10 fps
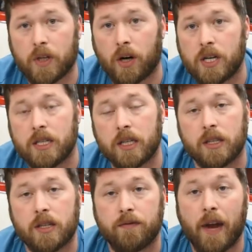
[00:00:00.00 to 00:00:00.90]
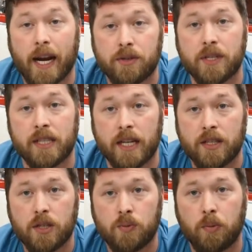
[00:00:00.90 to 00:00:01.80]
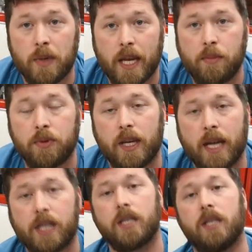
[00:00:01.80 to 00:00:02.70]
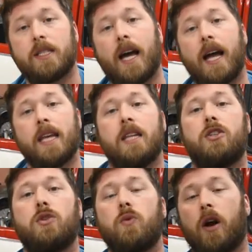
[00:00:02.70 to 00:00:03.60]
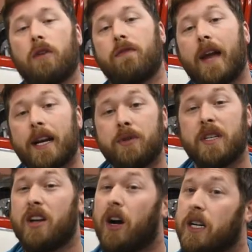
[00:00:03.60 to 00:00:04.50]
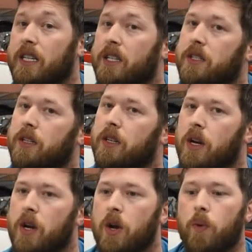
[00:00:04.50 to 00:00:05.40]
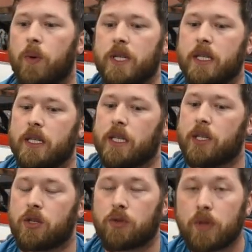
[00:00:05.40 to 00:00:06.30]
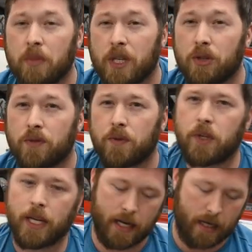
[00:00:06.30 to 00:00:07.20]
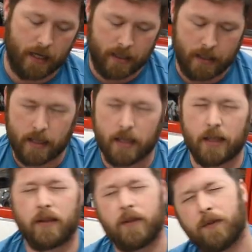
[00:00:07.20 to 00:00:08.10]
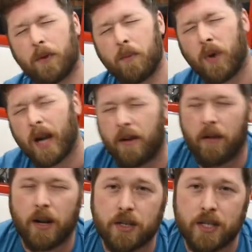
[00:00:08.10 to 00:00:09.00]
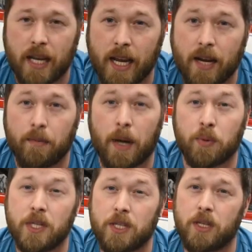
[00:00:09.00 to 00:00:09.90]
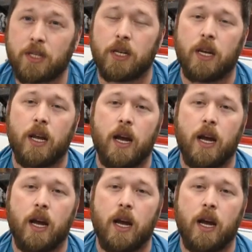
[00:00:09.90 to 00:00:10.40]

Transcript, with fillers: regards to factory sensors, we'll be able to actually tie into our factory knock sensor, which is extremely useful. And from what I understand in my research,